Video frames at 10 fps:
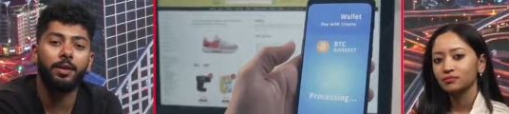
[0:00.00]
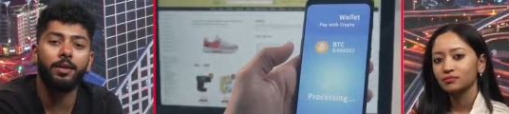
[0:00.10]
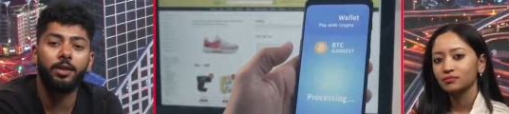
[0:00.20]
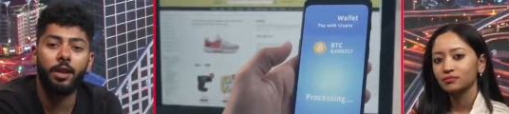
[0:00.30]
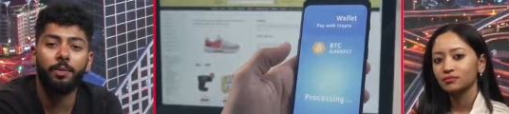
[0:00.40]
Speaker 1: the
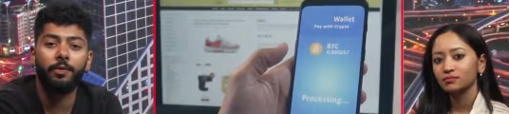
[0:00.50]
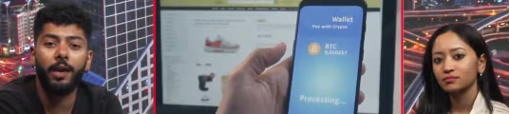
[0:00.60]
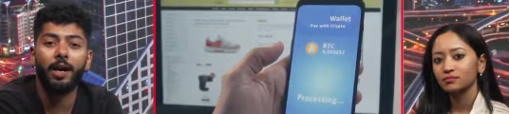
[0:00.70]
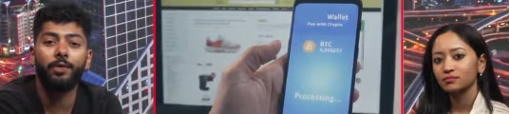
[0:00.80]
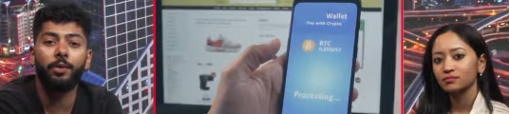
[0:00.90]
top
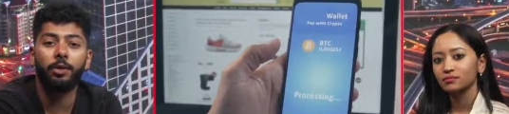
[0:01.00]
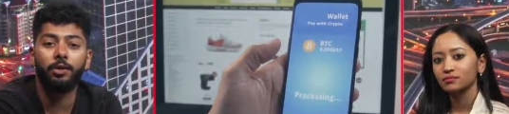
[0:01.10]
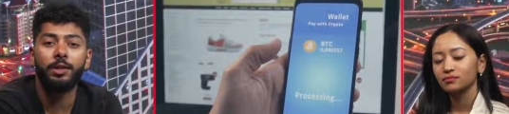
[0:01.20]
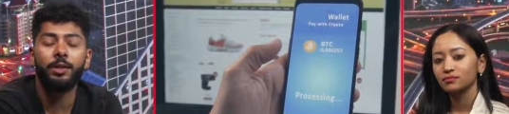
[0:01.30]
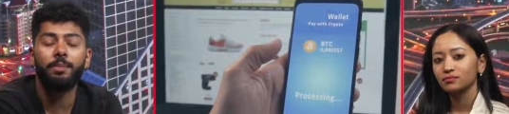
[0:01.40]
5 with
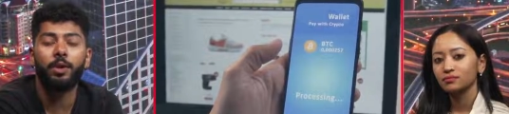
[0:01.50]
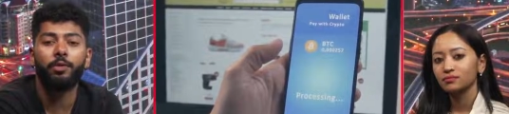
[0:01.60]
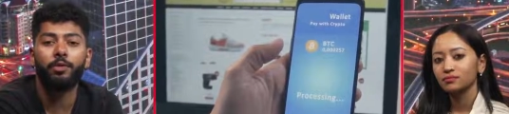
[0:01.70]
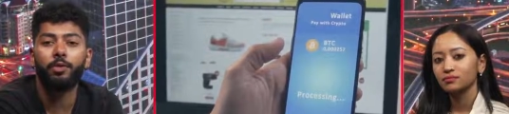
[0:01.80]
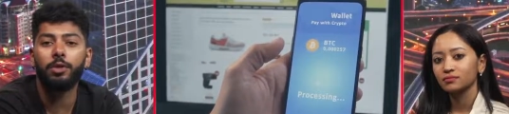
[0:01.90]

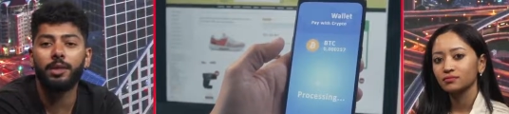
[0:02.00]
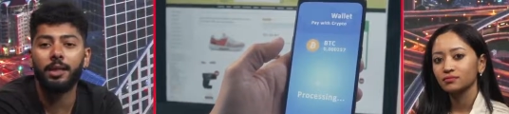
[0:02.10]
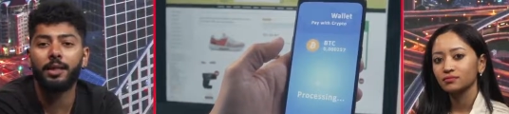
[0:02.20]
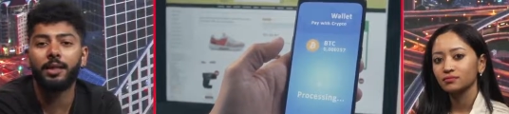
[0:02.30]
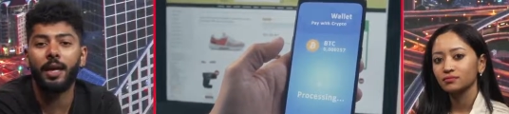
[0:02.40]

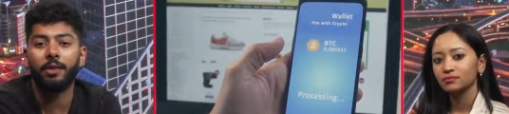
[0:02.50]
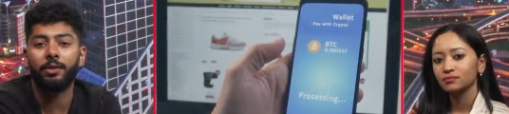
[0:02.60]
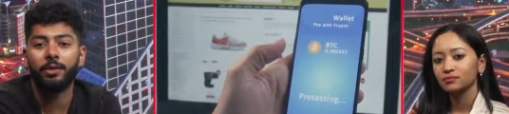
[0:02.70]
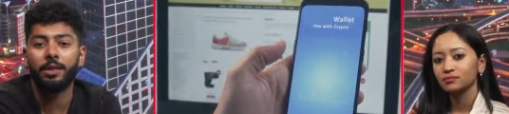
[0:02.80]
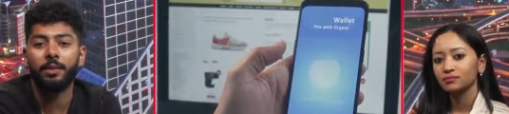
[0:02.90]
13.46 and
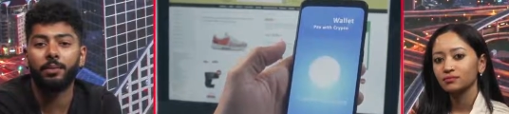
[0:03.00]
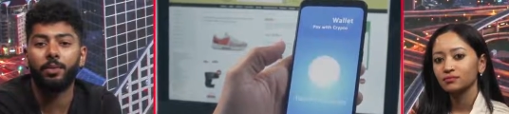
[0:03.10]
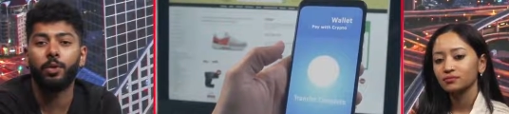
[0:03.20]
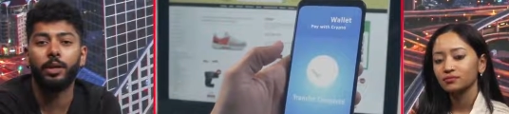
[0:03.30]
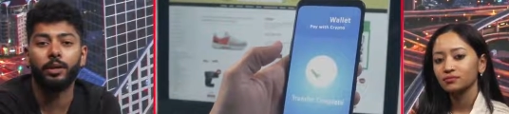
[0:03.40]

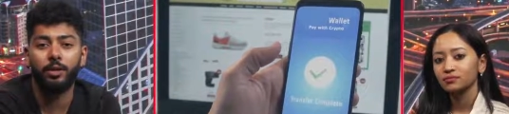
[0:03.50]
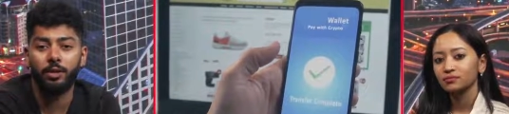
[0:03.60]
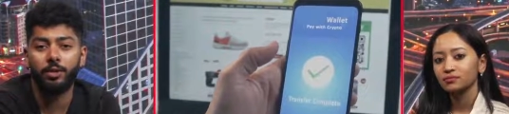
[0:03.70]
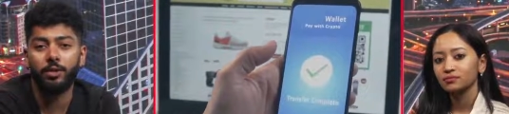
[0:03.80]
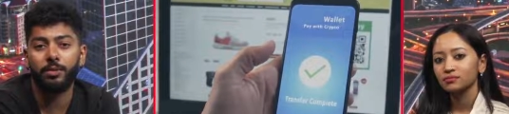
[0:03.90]

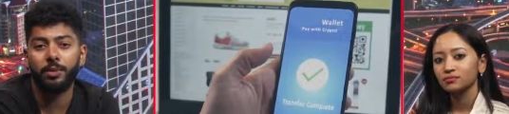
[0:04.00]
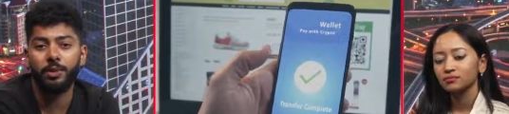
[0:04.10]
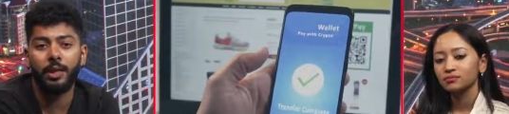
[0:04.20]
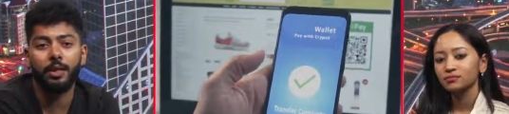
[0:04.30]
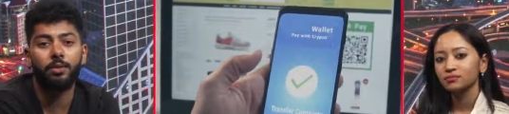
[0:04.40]

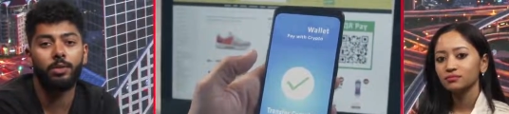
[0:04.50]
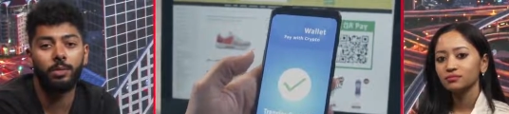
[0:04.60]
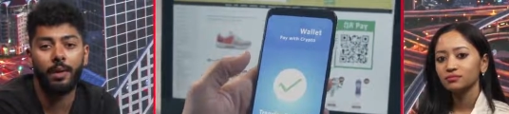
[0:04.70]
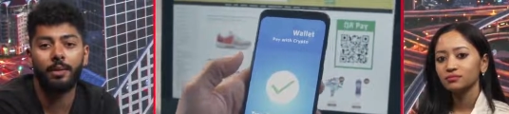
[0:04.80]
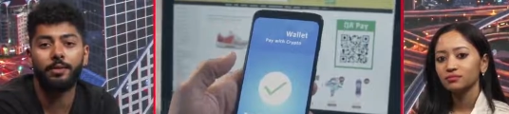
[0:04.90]
13.22%
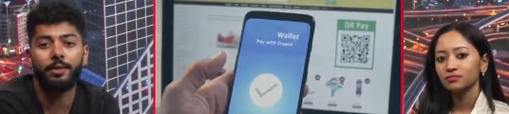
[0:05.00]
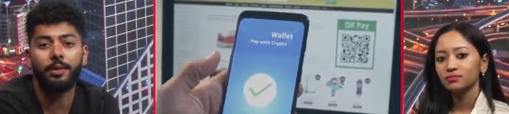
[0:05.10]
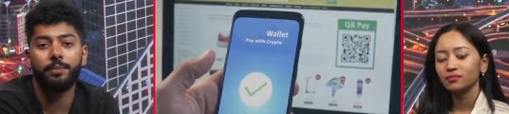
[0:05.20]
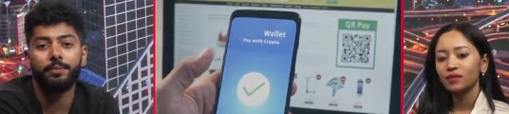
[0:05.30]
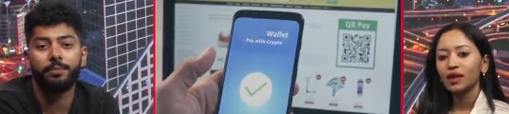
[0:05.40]

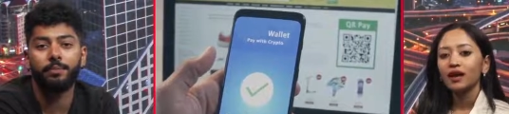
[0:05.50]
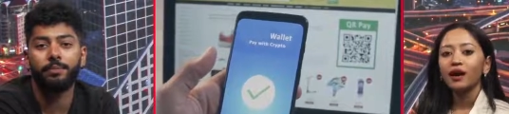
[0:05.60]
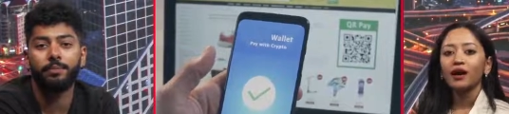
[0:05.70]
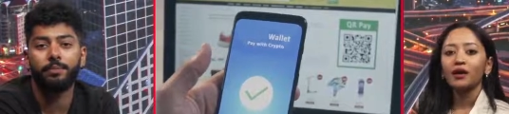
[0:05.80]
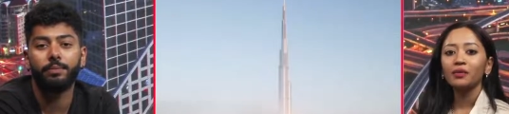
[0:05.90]
respectively.
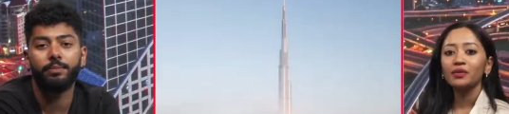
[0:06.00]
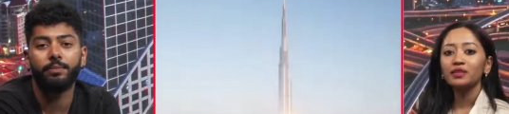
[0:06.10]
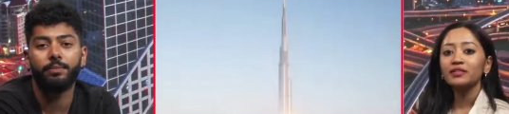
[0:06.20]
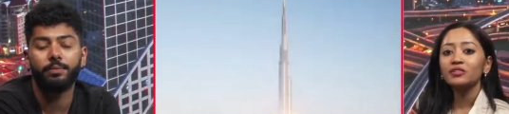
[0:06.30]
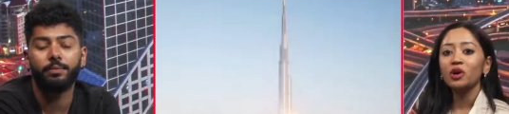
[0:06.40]
Speaker 2: Uh, with
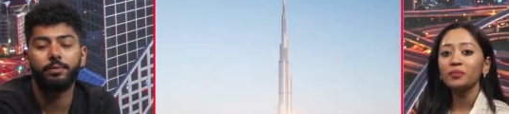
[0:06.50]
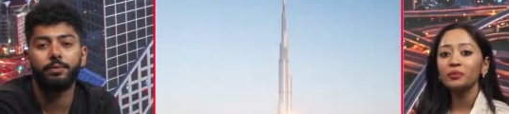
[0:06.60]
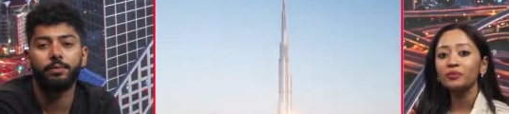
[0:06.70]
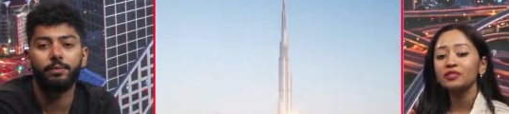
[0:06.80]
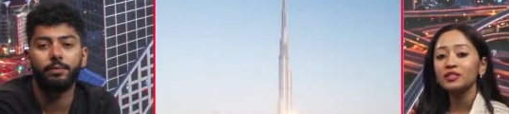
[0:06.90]
its
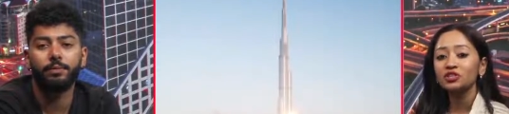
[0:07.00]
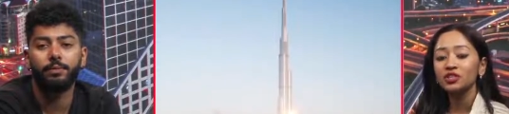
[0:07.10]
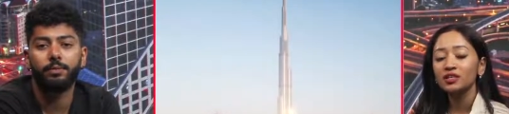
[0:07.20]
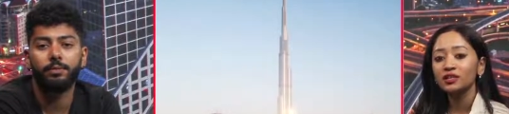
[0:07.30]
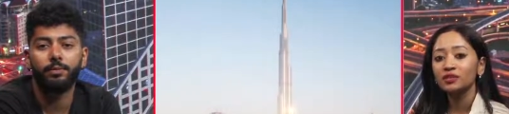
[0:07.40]
dominant
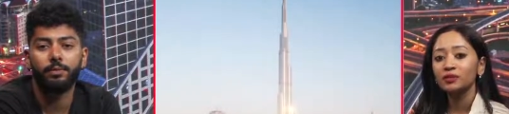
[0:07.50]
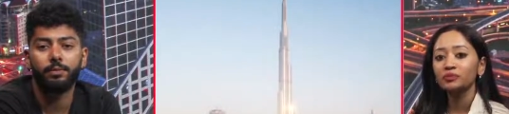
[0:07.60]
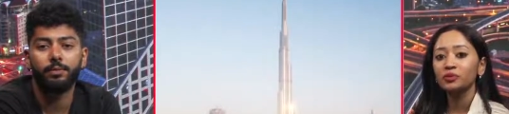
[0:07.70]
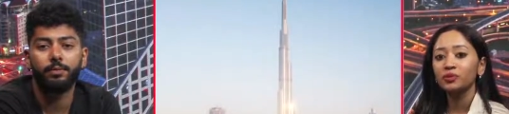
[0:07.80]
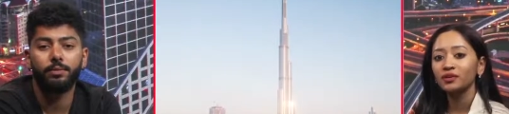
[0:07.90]
position in the
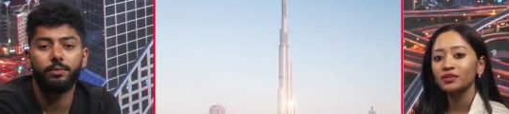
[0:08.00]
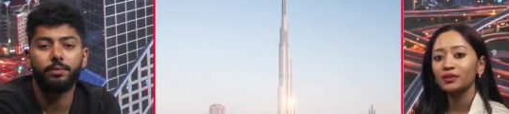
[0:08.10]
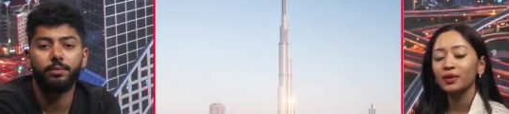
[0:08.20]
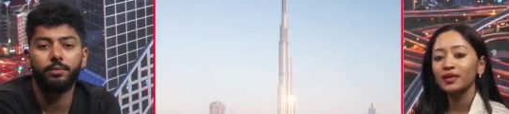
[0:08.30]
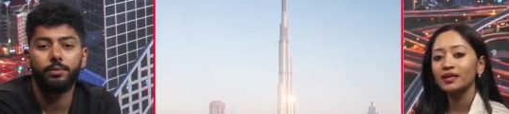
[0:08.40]
crypto world, the
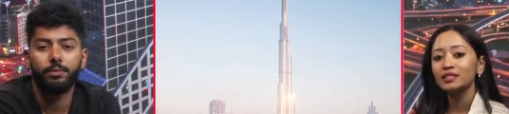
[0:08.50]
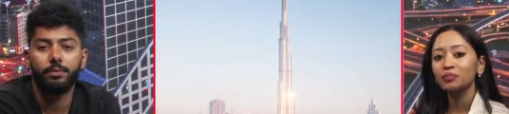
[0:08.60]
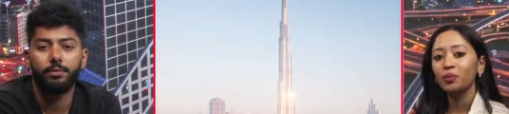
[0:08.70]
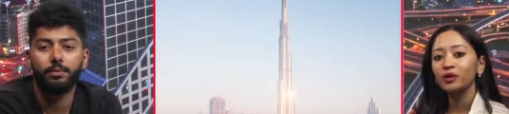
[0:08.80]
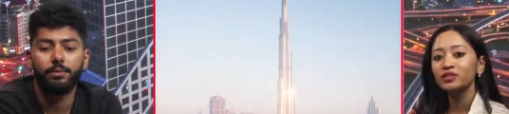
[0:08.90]
UAE is
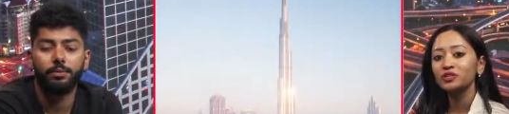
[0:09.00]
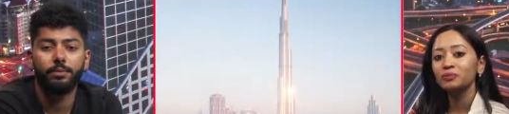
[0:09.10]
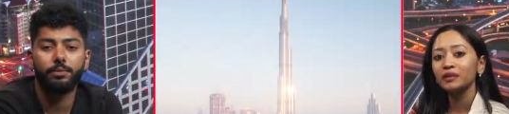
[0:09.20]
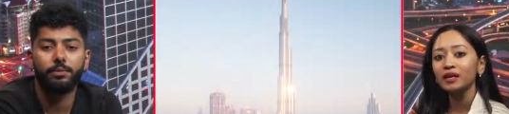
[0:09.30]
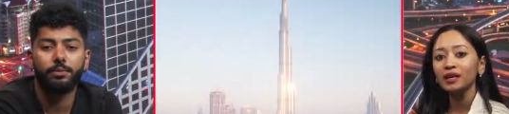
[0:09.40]
poised to
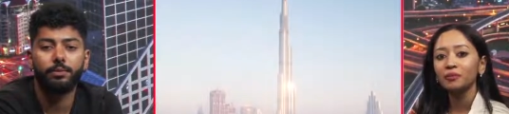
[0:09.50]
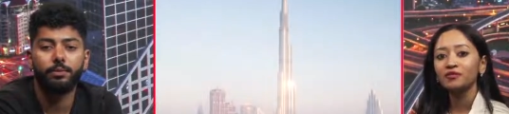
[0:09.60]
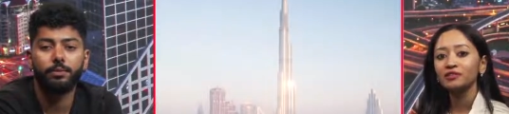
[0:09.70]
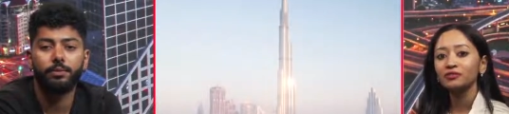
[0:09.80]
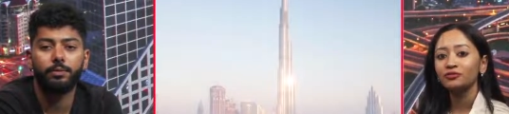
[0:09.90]
play a
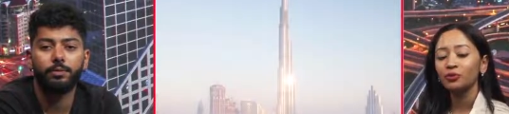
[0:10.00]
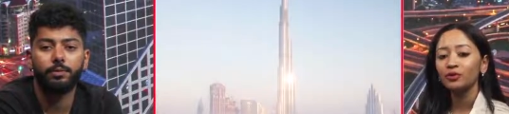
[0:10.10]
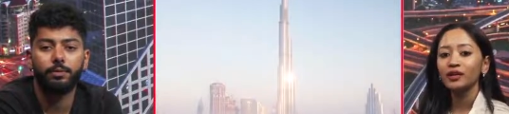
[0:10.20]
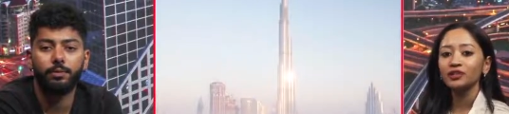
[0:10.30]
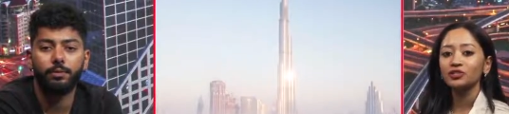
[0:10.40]
pivotal
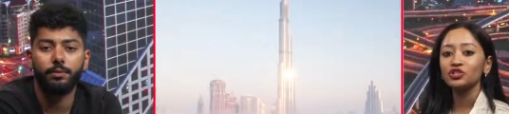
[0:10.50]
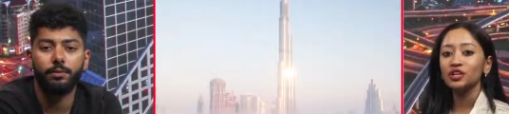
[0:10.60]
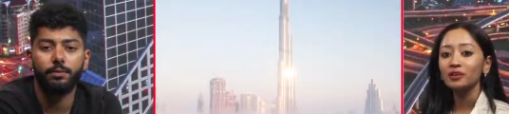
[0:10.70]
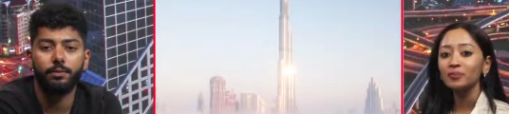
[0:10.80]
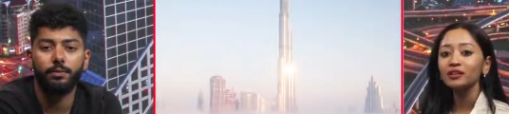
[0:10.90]
role in
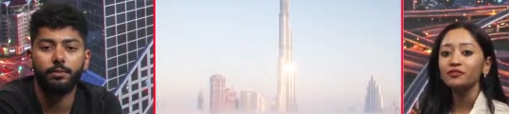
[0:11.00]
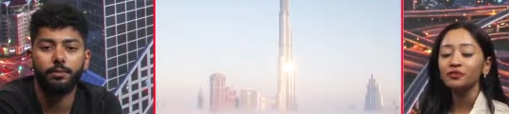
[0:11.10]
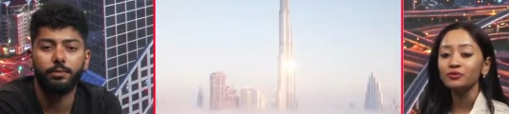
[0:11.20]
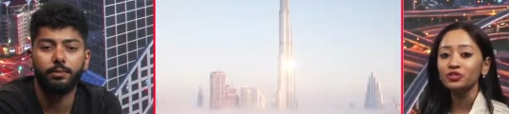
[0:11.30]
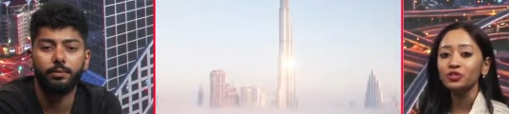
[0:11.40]
shaping the
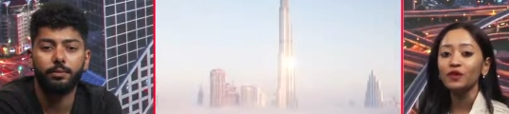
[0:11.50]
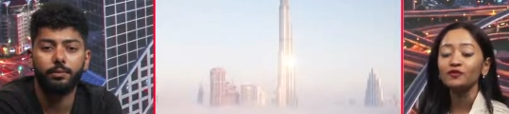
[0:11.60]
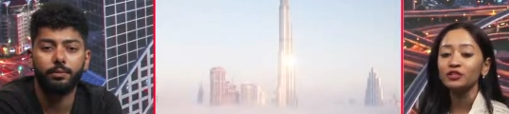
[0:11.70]
future of